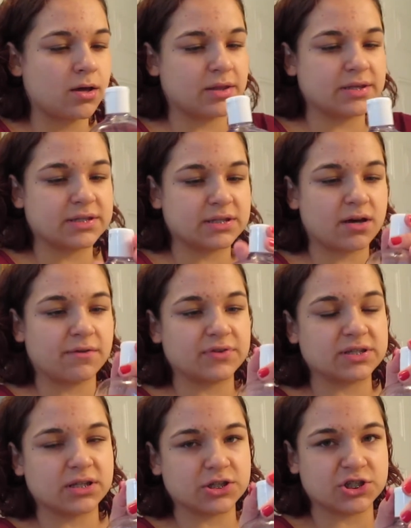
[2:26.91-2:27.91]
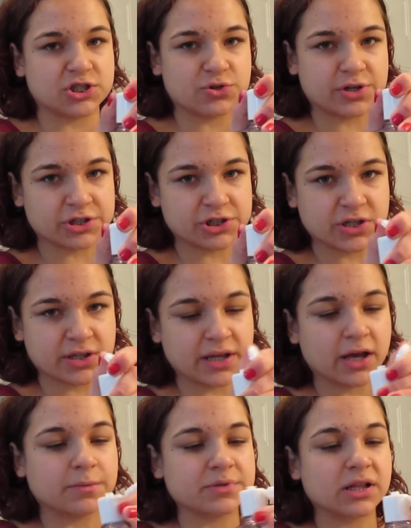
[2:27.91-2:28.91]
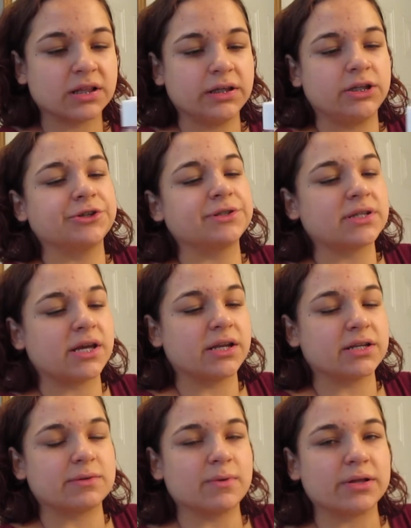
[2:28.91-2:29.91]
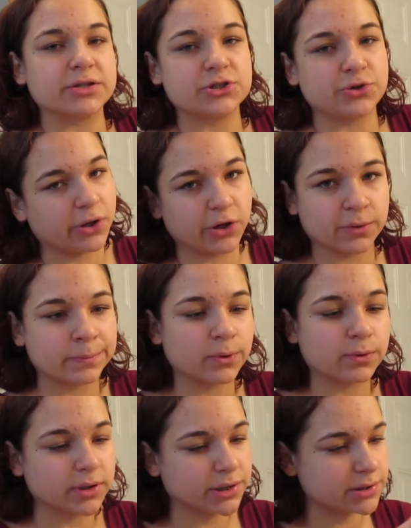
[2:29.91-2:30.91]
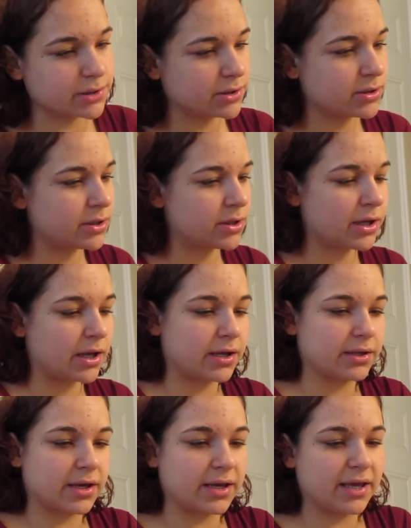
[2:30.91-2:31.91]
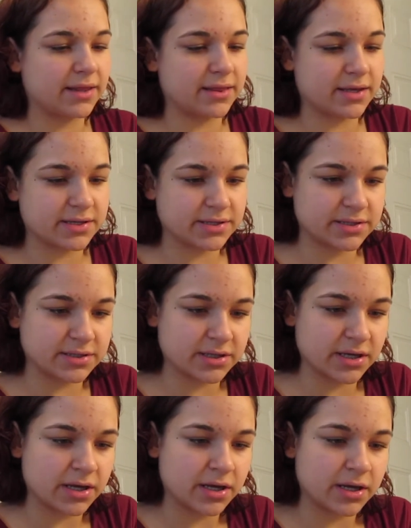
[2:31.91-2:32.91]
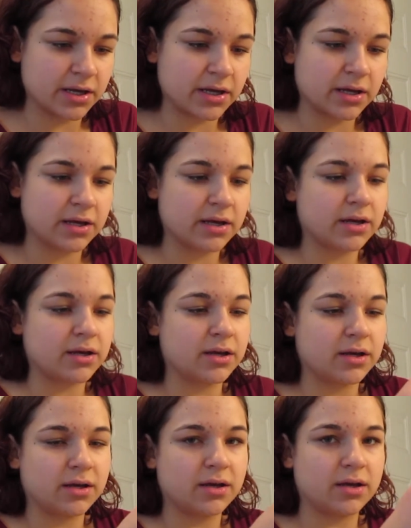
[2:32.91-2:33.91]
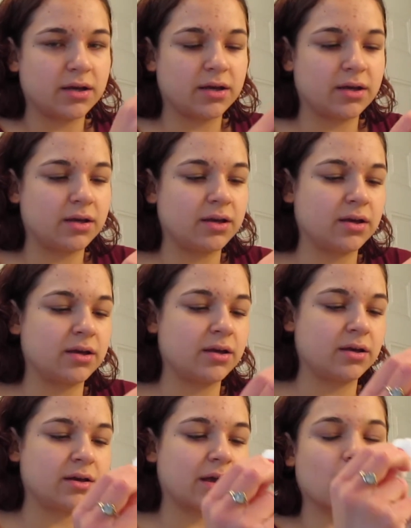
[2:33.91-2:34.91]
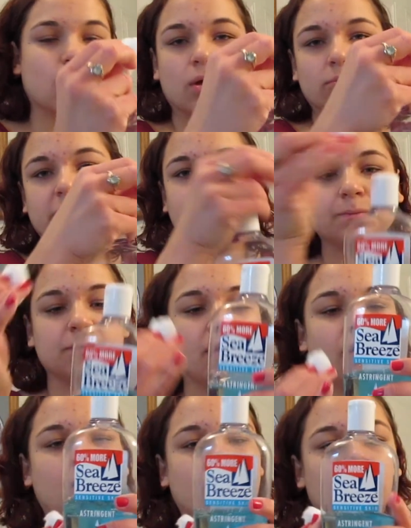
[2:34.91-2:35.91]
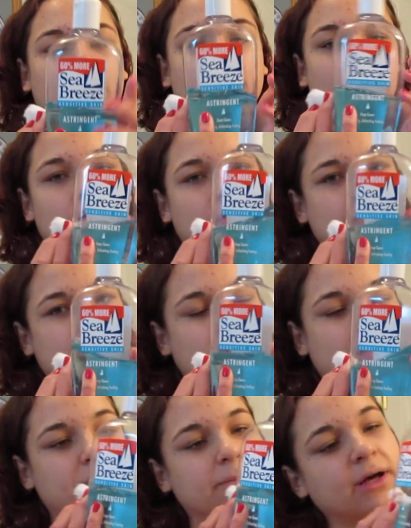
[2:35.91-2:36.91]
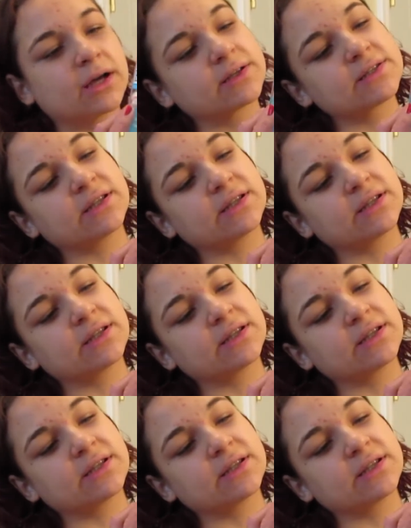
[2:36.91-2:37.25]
This stuff is an astringent that helps clean your skin as well as shrink your pores. And I get this at Walmart for a couple bucks.